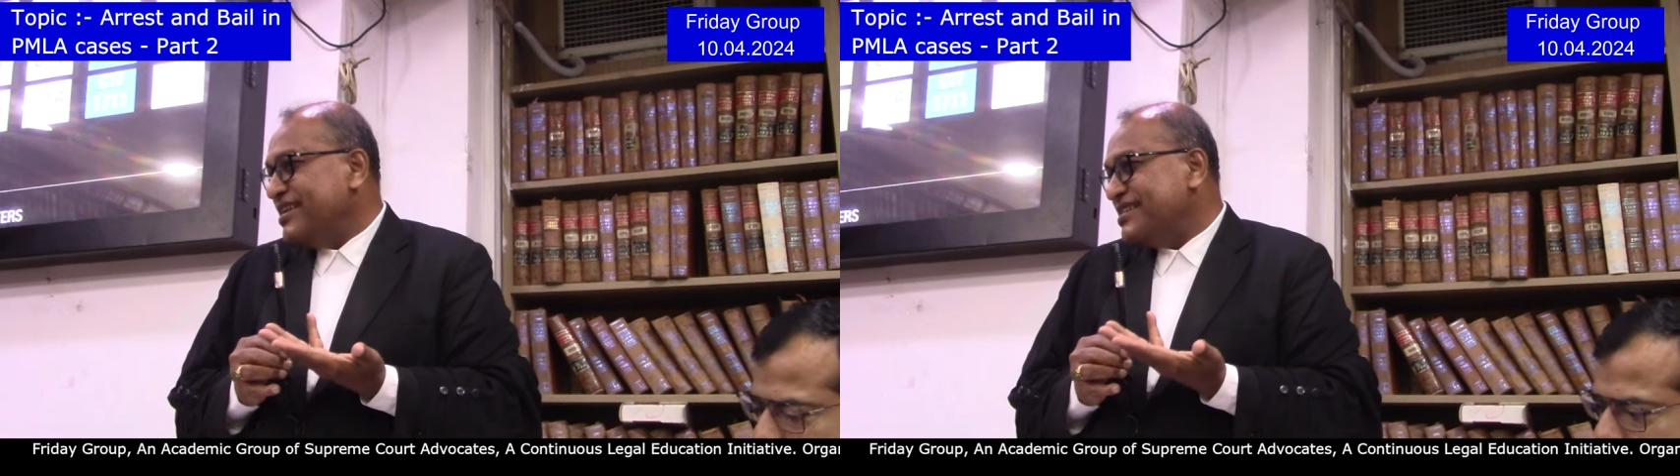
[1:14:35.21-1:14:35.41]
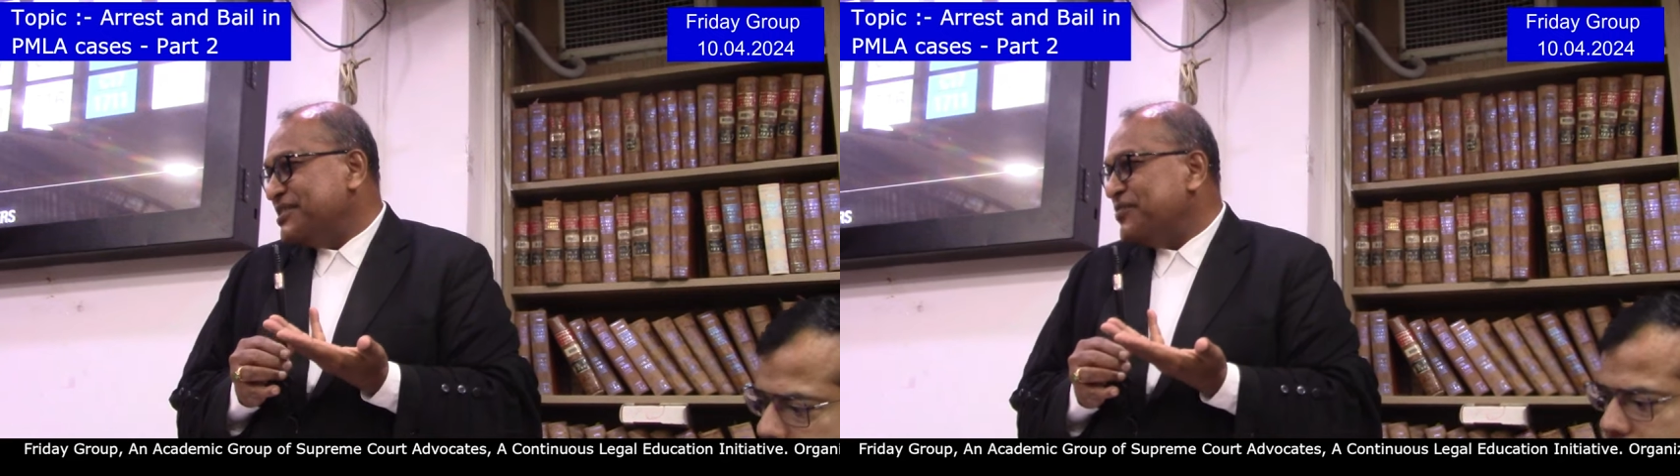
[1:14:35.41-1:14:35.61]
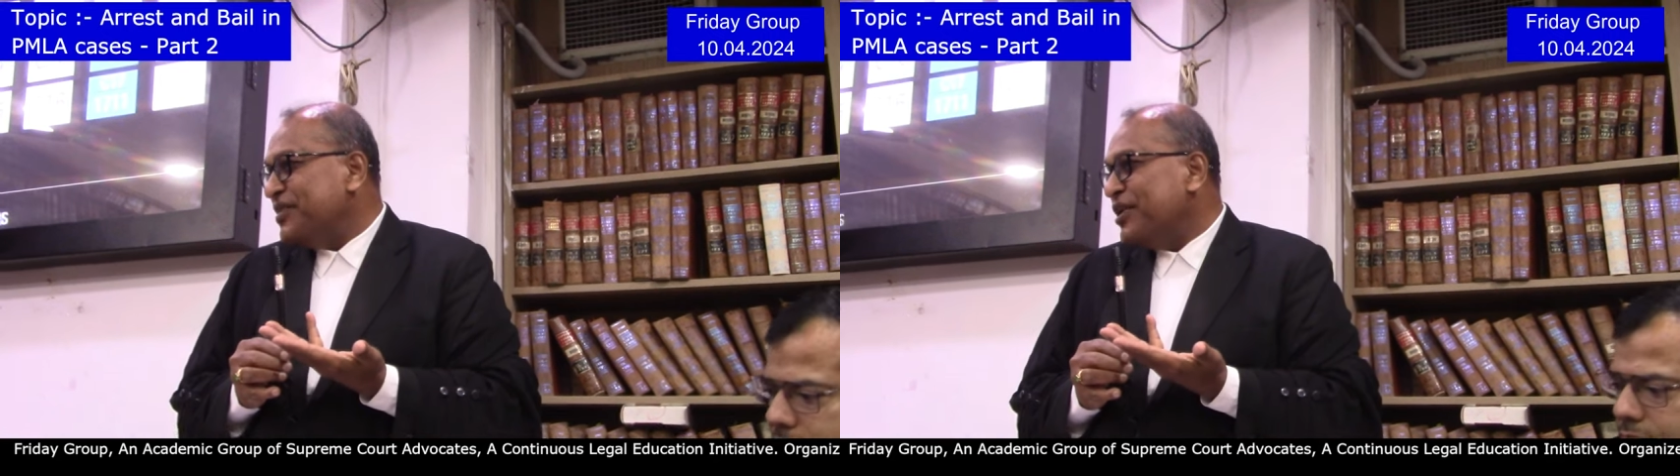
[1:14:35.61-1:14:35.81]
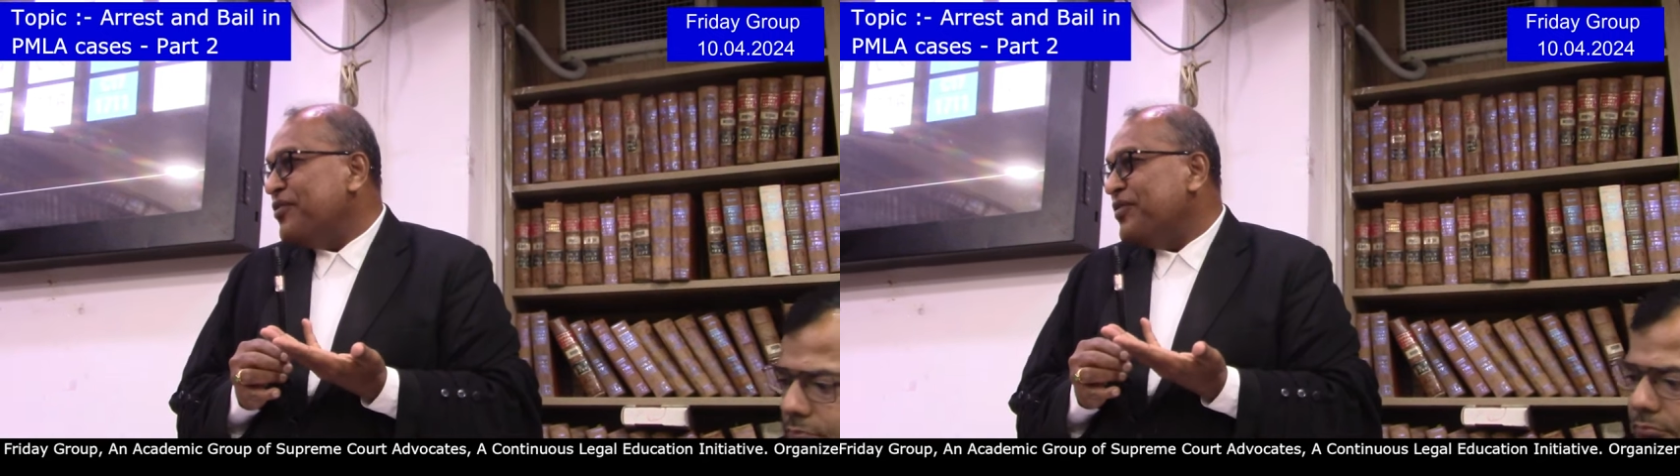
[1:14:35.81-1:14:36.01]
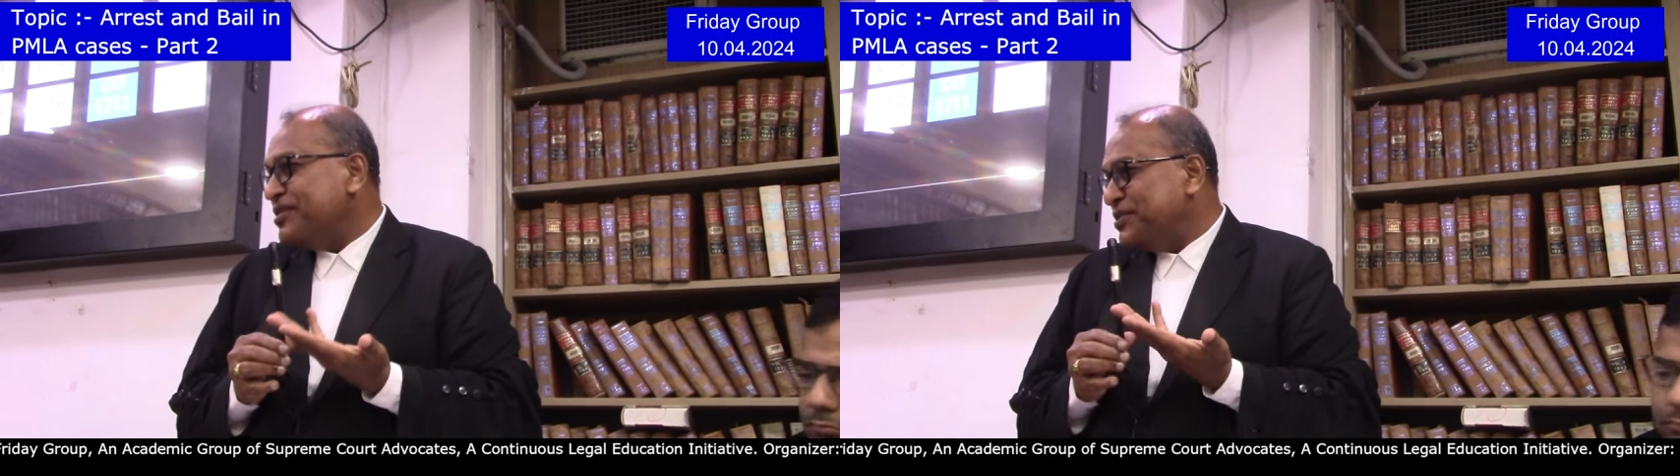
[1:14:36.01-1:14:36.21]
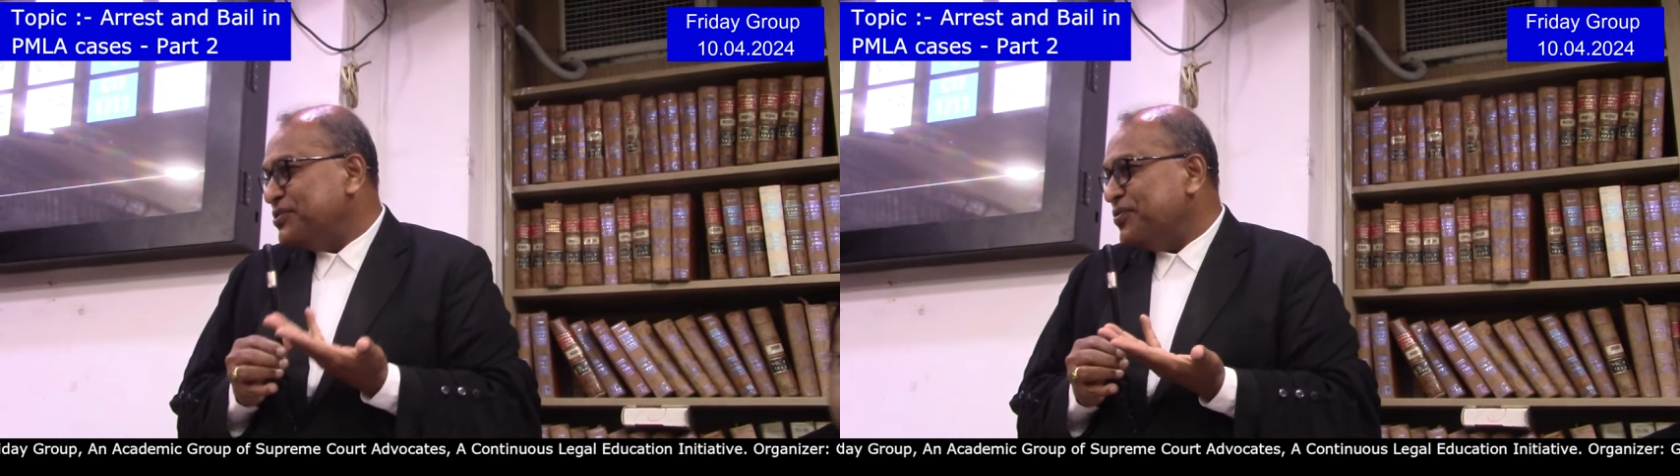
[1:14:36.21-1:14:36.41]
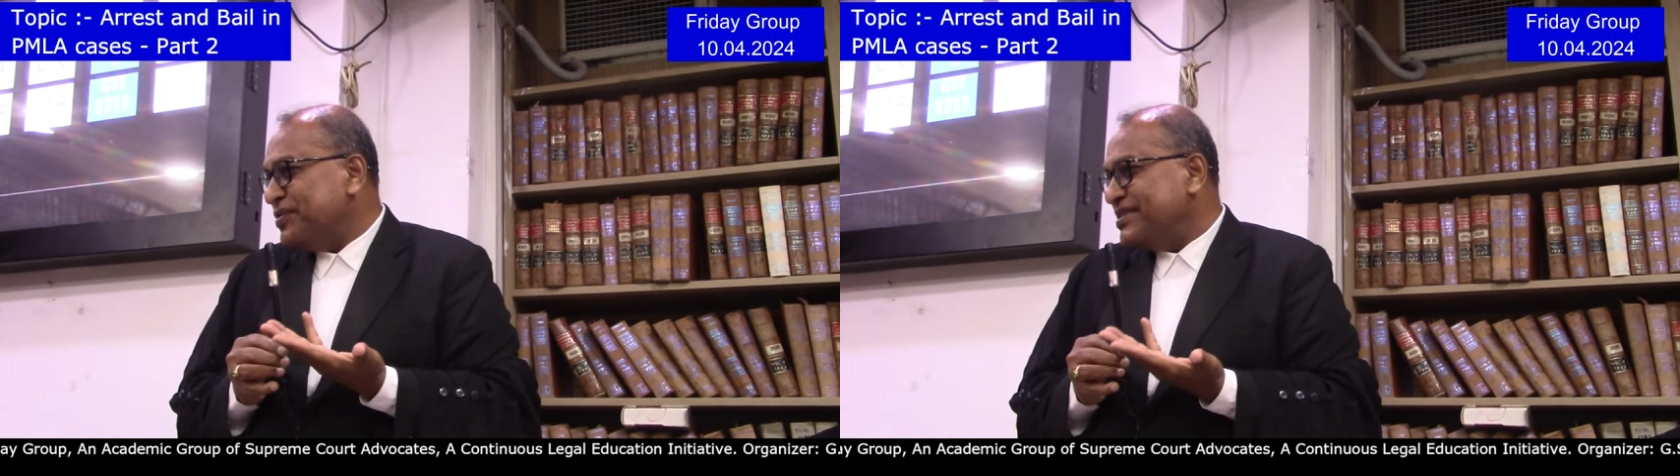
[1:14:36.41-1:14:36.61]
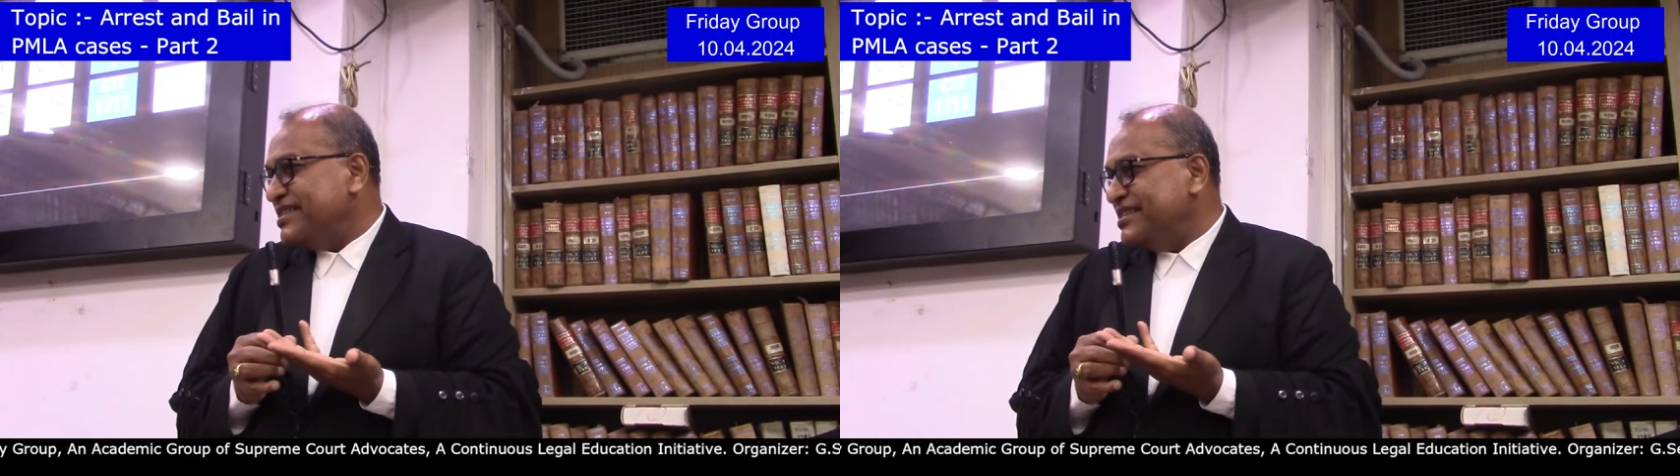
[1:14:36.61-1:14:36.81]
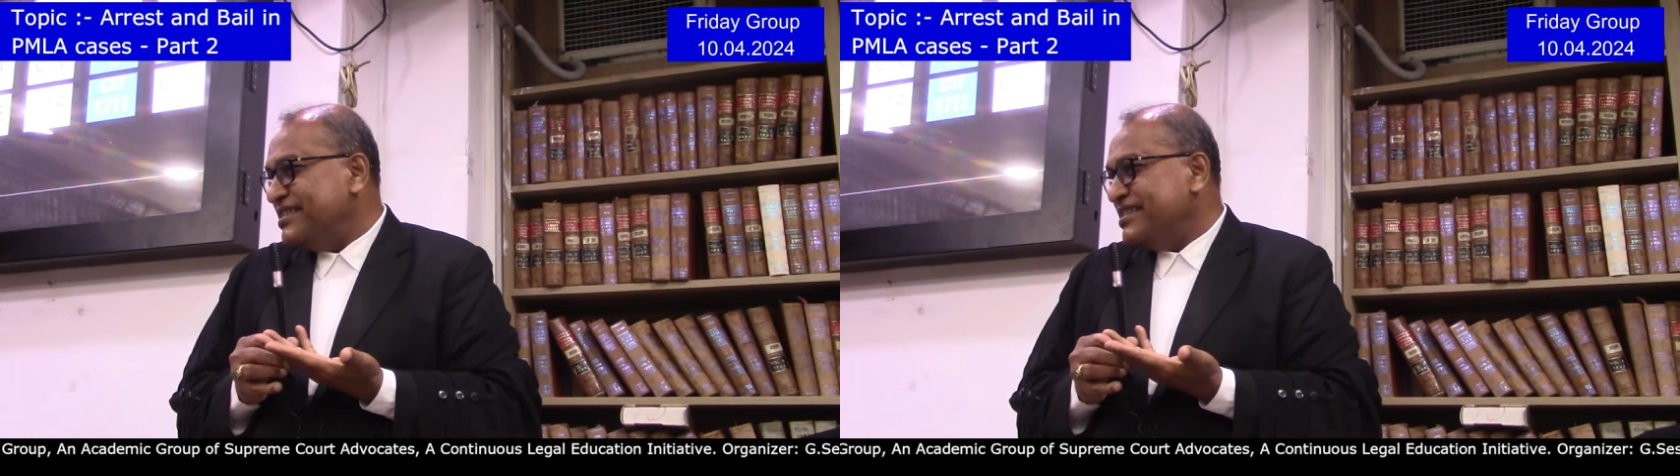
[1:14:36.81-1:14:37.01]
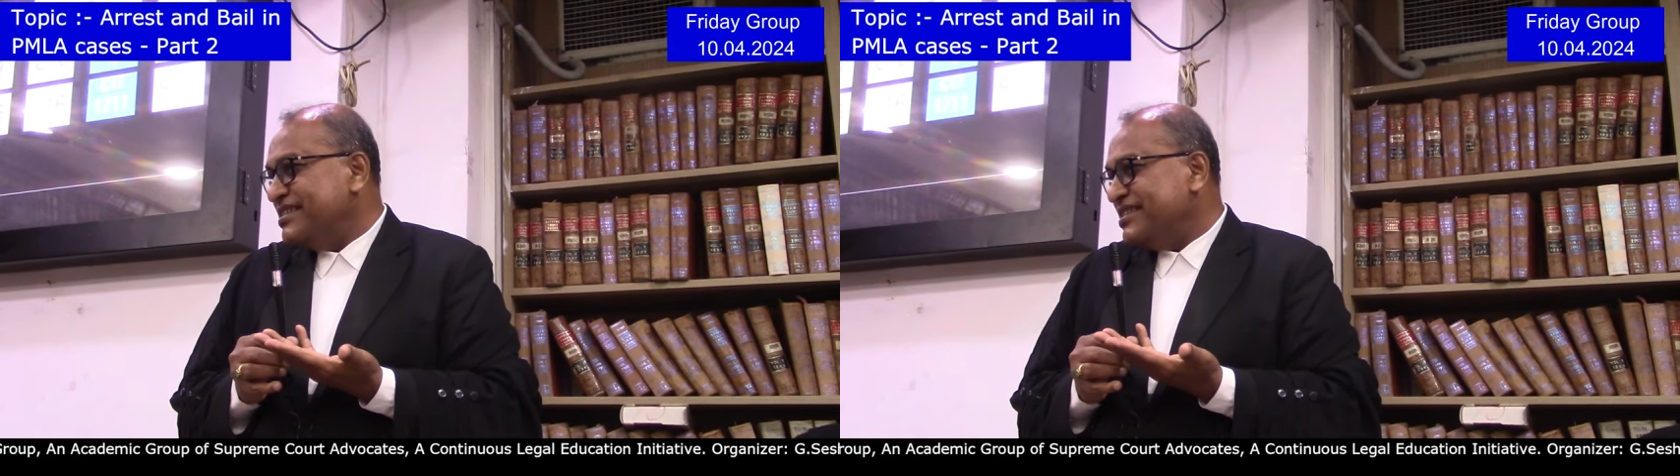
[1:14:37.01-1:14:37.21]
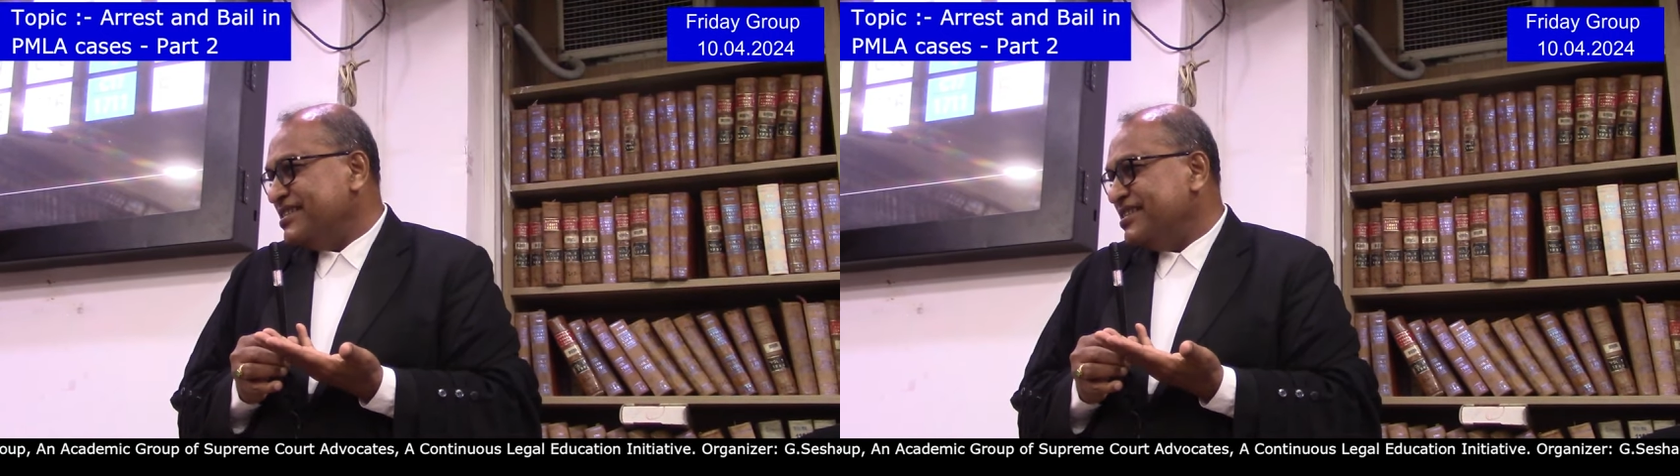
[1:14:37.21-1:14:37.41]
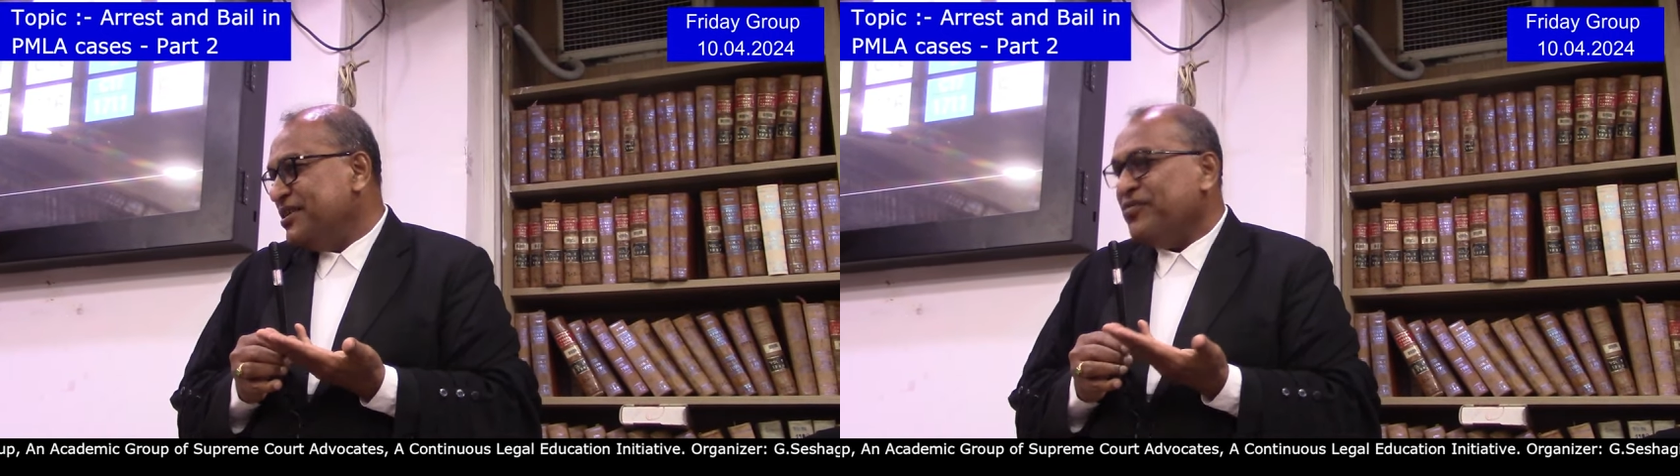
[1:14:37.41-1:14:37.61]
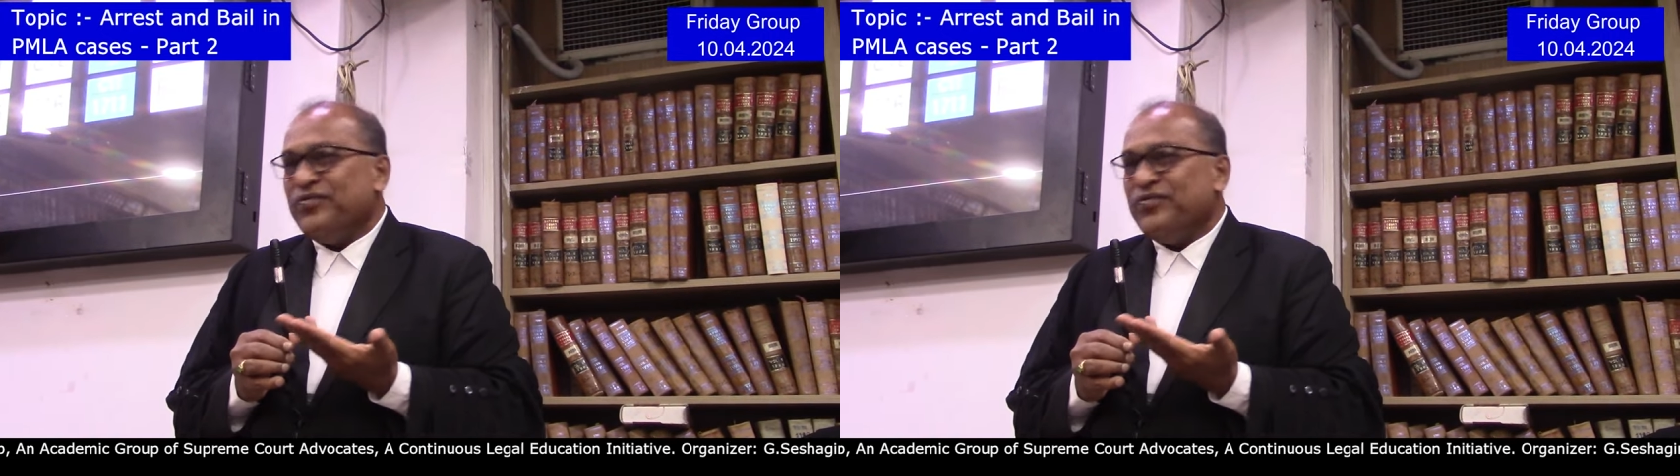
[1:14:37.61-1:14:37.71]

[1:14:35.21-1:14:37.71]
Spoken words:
highest civilian awards to our citizens.